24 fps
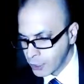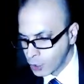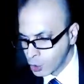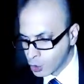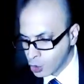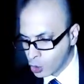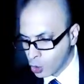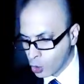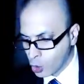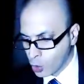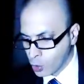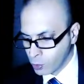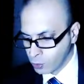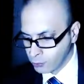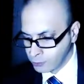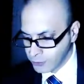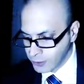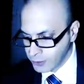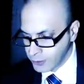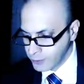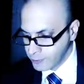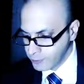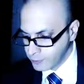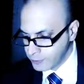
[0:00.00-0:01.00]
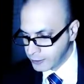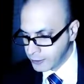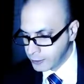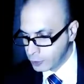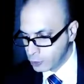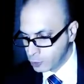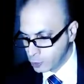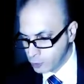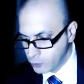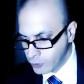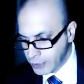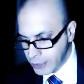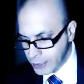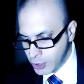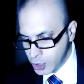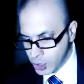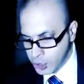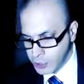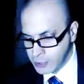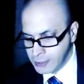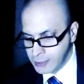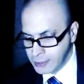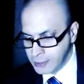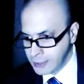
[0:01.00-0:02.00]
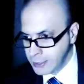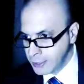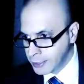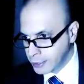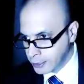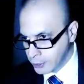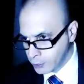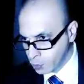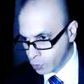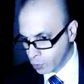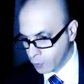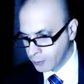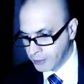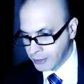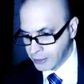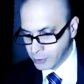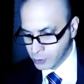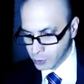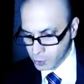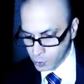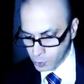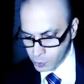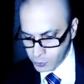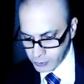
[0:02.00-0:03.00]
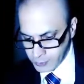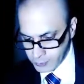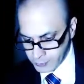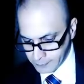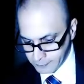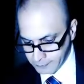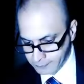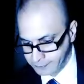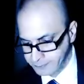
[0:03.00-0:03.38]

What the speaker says: called the Eurasian Economic Union.